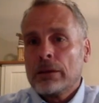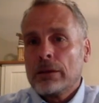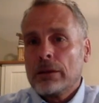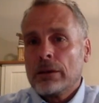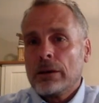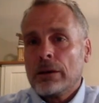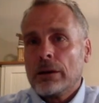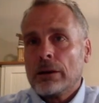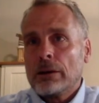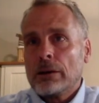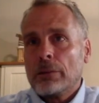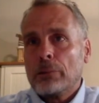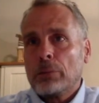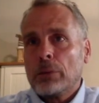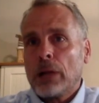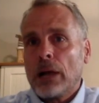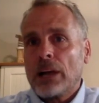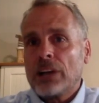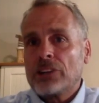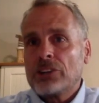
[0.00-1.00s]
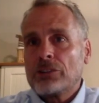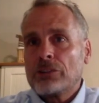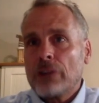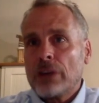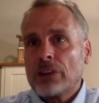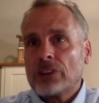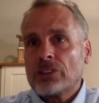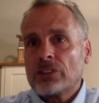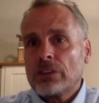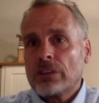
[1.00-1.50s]
uh, applied
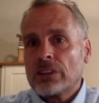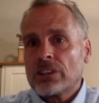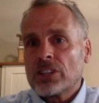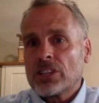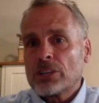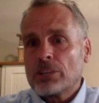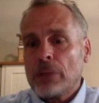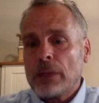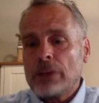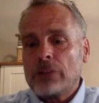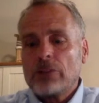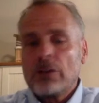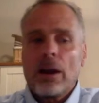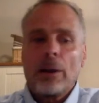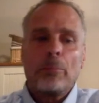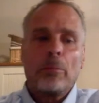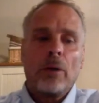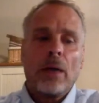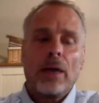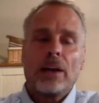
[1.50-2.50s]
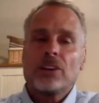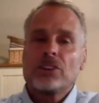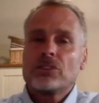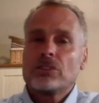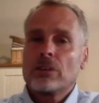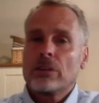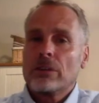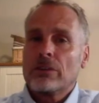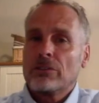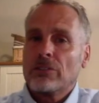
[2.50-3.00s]
stress to the suspensory apparatus,
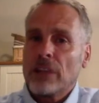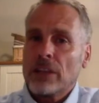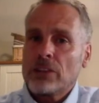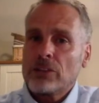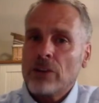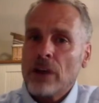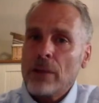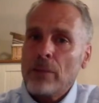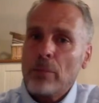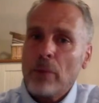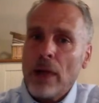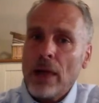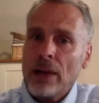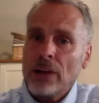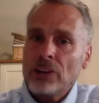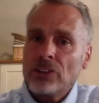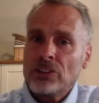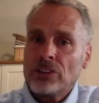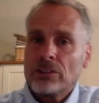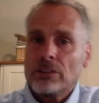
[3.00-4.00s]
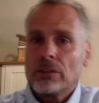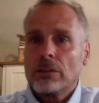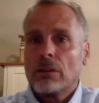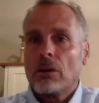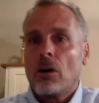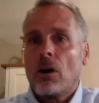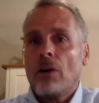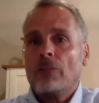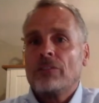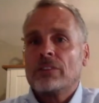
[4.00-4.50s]
to the flexor apparatus.
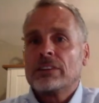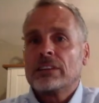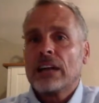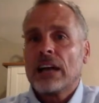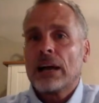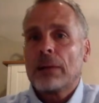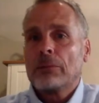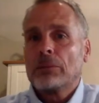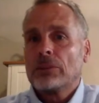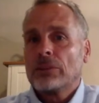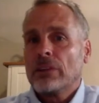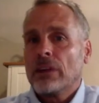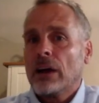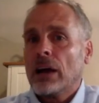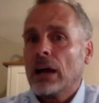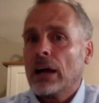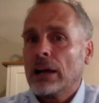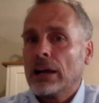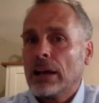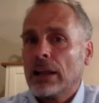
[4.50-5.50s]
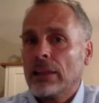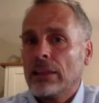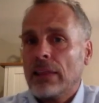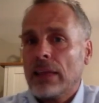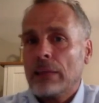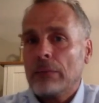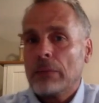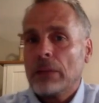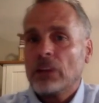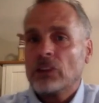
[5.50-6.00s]
Oftentimes in the hind end,
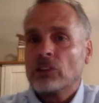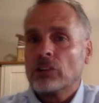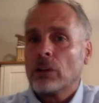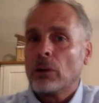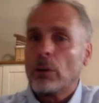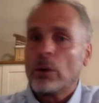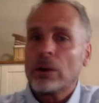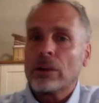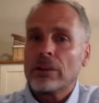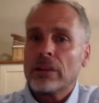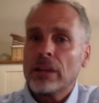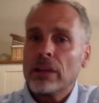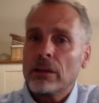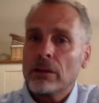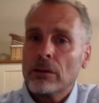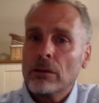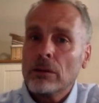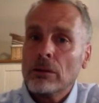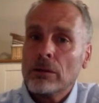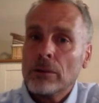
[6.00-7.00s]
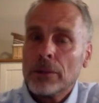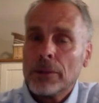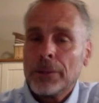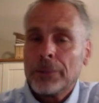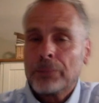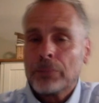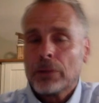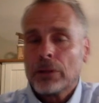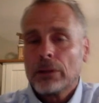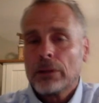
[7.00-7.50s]
that means lowering the heel,
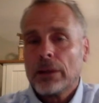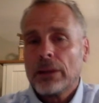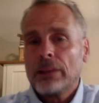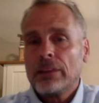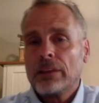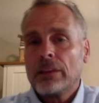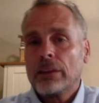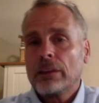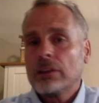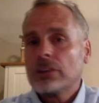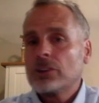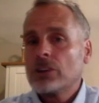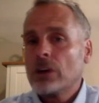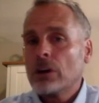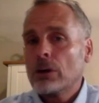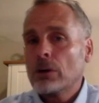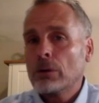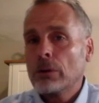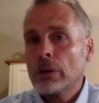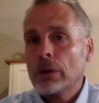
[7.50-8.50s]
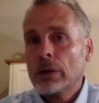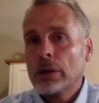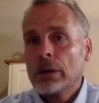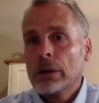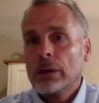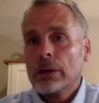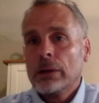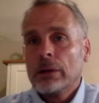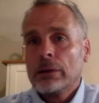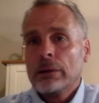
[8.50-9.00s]
lengthening the toe,
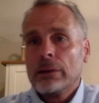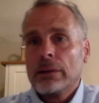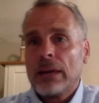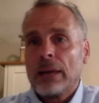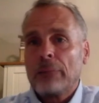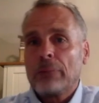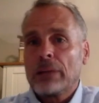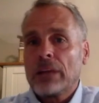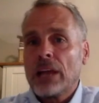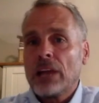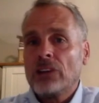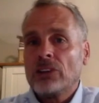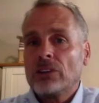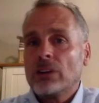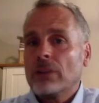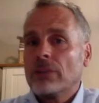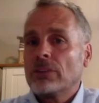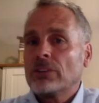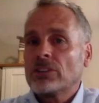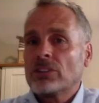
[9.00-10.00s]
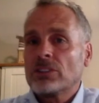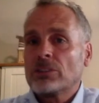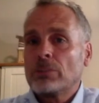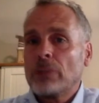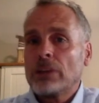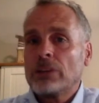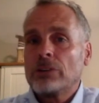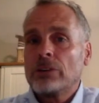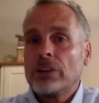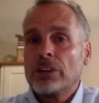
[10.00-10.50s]
the application of a
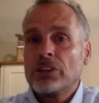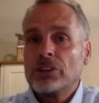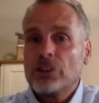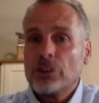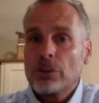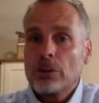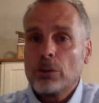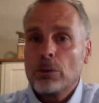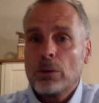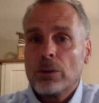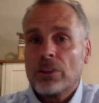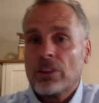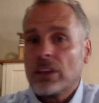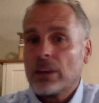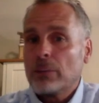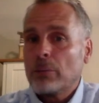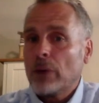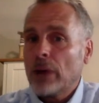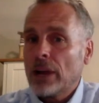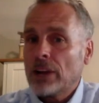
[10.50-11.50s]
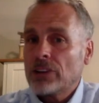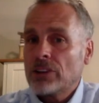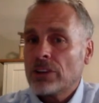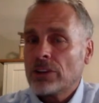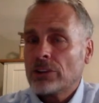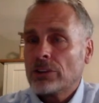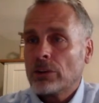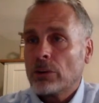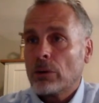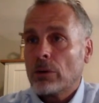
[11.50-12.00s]
suspensory shoe with thin
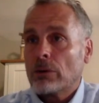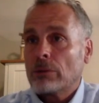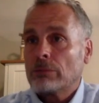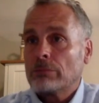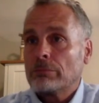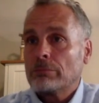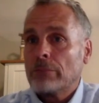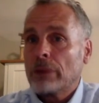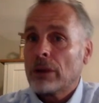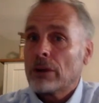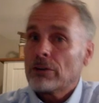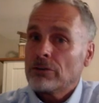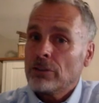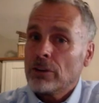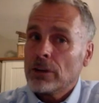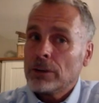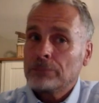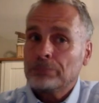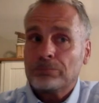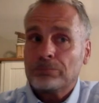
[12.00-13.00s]
branches or barefoot.